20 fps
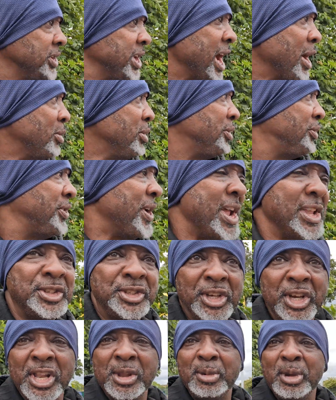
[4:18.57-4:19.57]
get on with
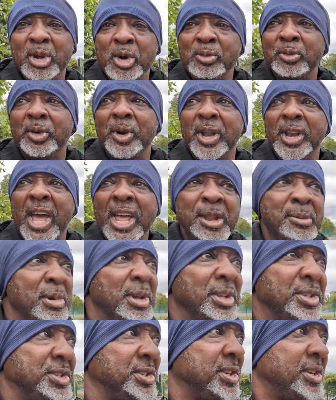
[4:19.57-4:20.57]
friends are going to become
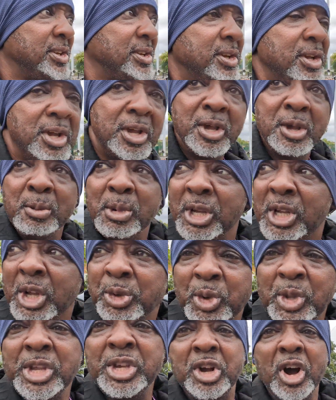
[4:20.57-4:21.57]
enemies.
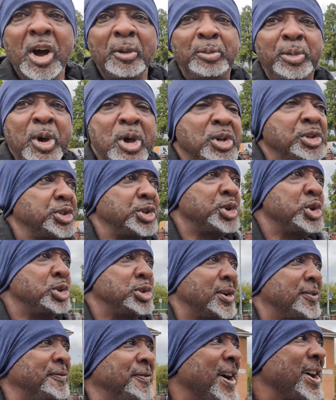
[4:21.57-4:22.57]
Because when you've got a person
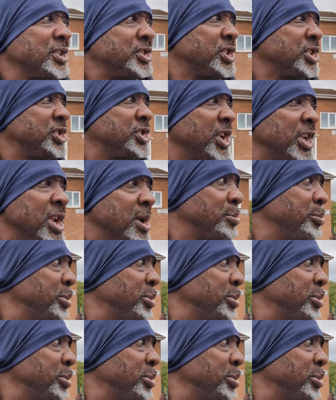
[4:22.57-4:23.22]
who's a fascist and